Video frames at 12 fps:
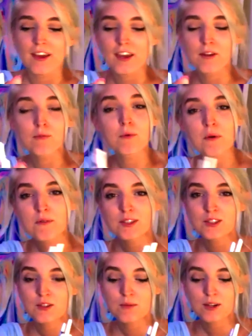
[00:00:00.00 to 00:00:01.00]
It
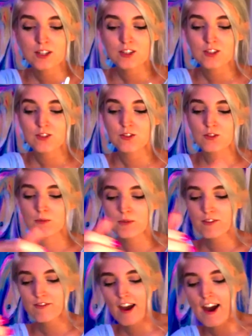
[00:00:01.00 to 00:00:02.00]
ruins your brushes
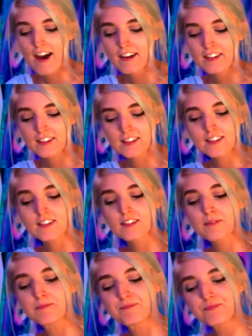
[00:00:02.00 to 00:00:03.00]
super
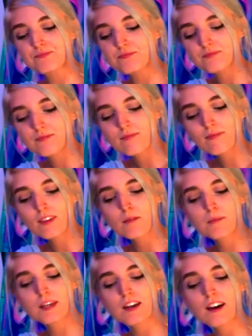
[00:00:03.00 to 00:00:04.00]
fast
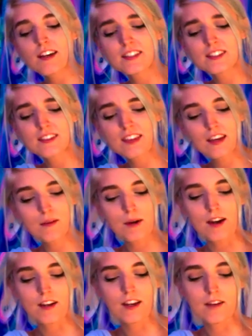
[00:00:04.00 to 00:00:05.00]
because think
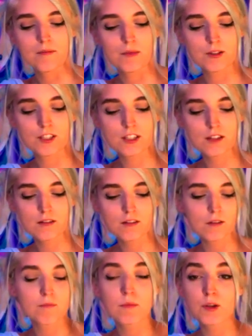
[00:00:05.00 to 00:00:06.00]
about
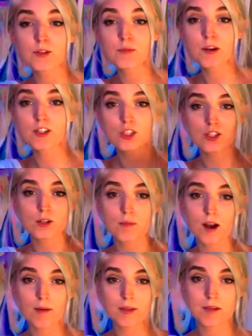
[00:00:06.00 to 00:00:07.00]
it. Most brushes are
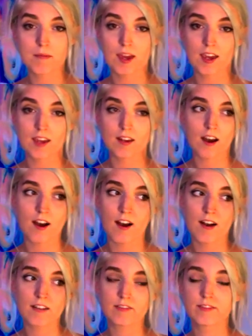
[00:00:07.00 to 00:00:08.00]
probably made
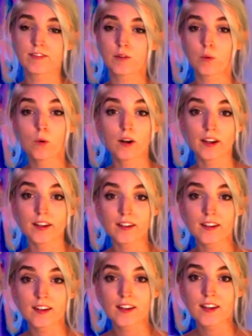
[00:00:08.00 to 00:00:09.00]
of
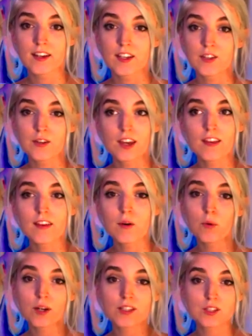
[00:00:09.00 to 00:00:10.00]
wood. You can't
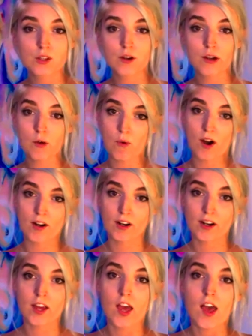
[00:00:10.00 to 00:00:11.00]
let wood soak in water.